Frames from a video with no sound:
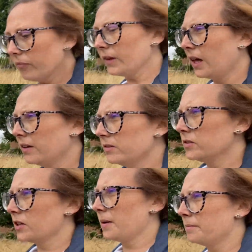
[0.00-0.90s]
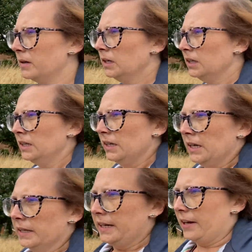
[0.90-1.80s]
and
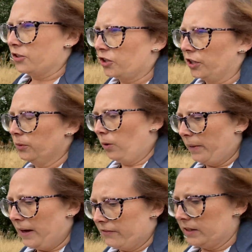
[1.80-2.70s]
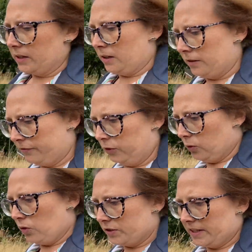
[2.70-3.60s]
and show you what we're having
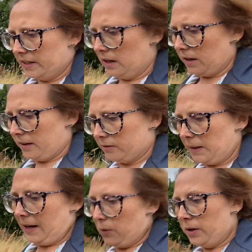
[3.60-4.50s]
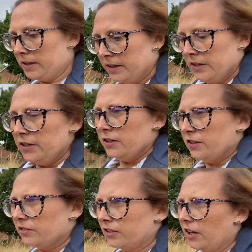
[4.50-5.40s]
for dinner as well.
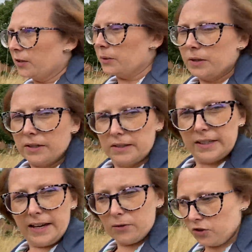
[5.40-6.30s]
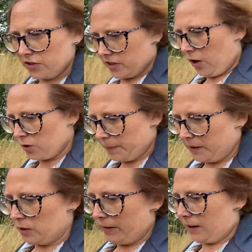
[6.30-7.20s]
So yeah, I'll spin
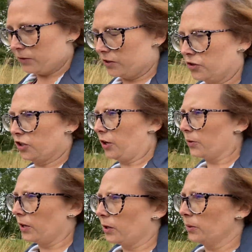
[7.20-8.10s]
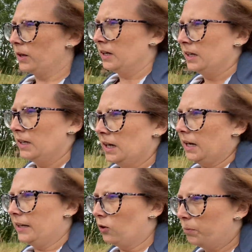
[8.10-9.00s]
you around and show you a
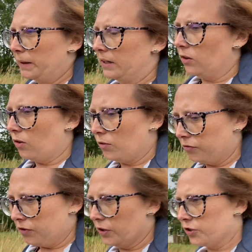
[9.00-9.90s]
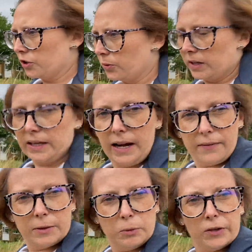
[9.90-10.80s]
little bit of Dukey
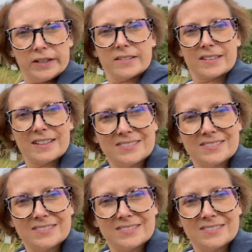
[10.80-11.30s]
and the boys.